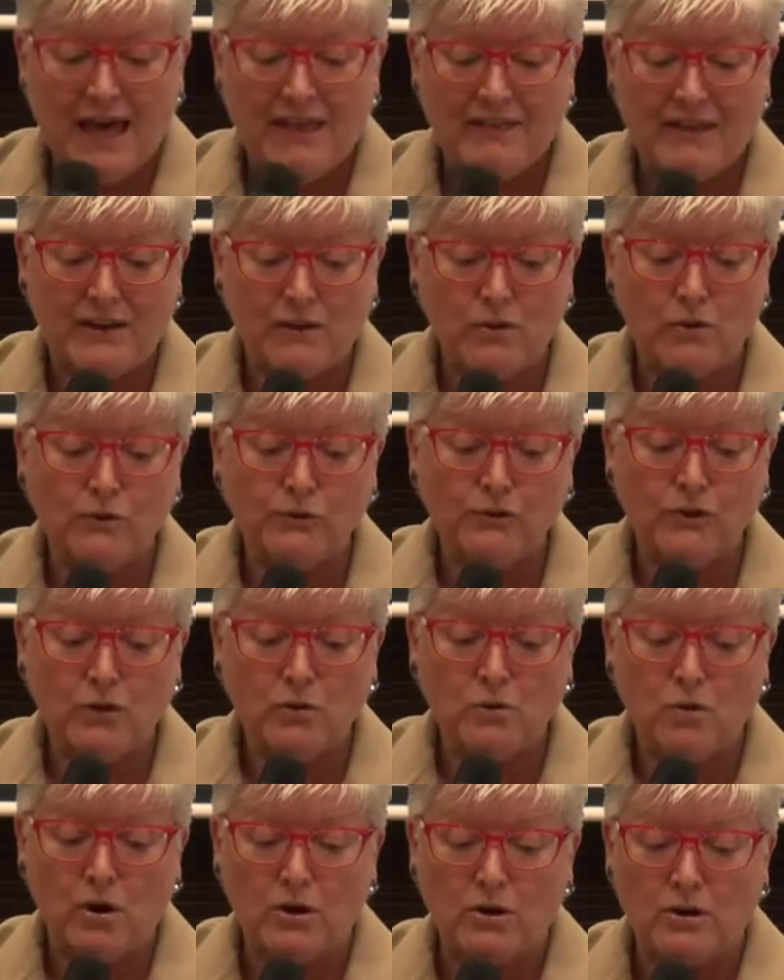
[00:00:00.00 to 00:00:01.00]
They also
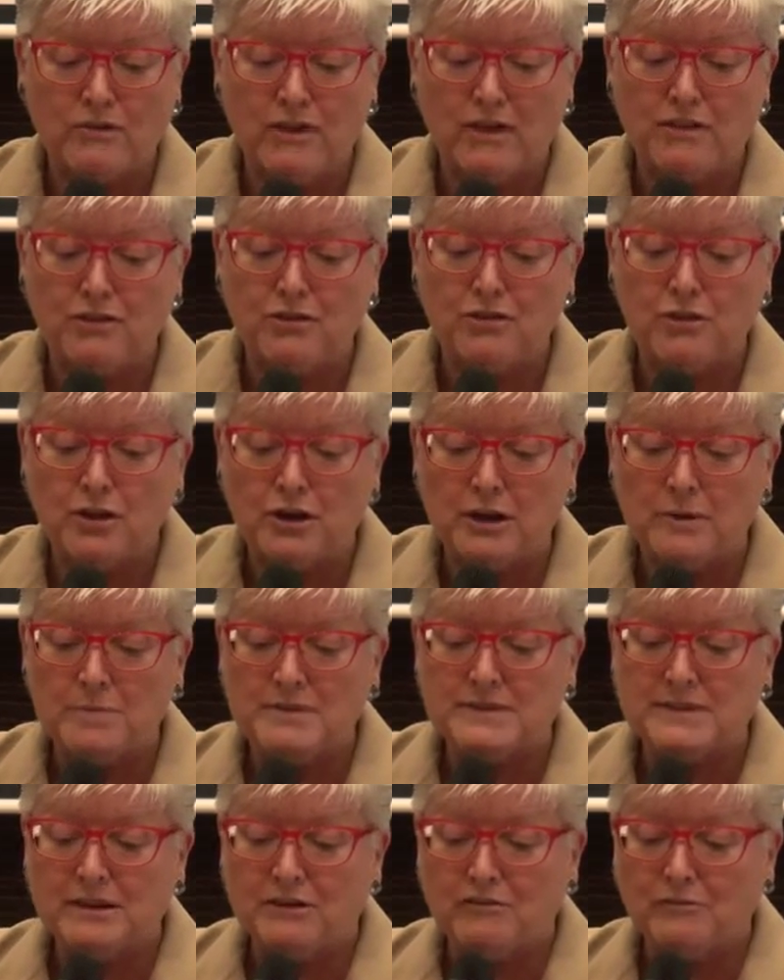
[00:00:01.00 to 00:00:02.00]
quoted that
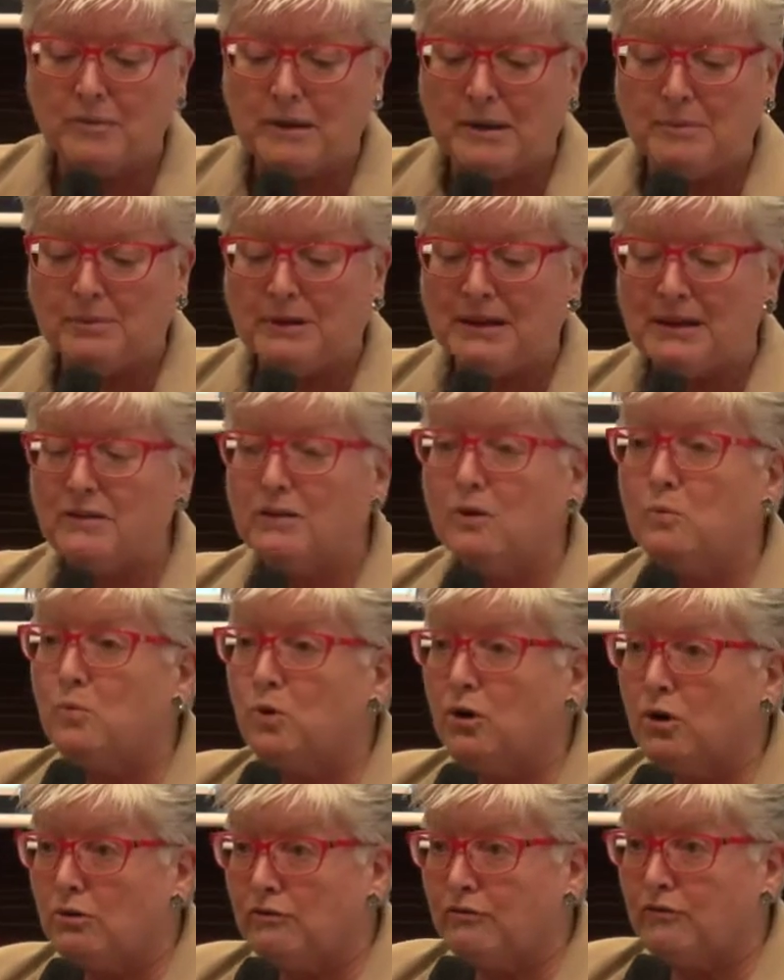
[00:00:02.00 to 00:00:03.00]
30% of people in the
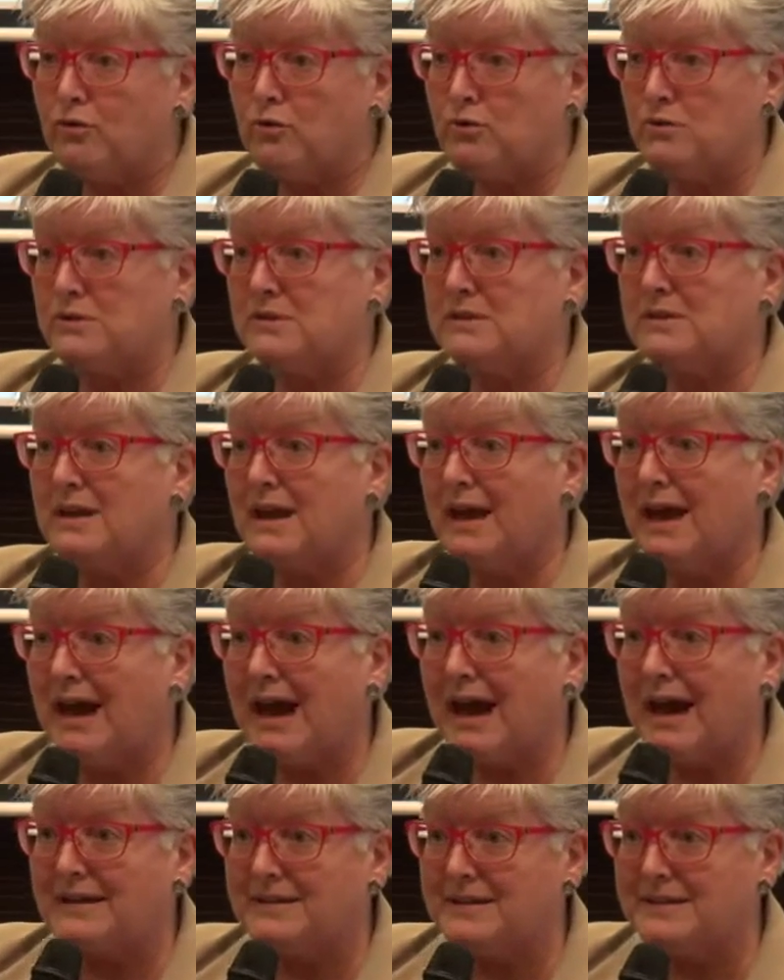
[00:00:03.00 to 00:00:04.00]
workforce
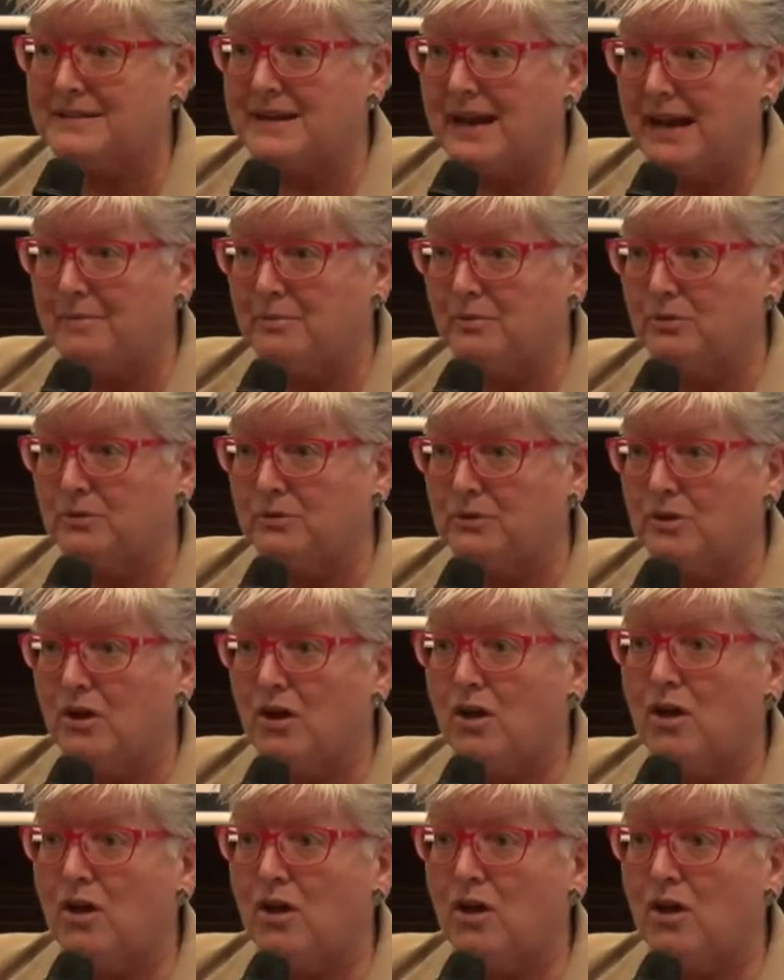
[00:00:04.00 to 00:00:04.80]
are disabled.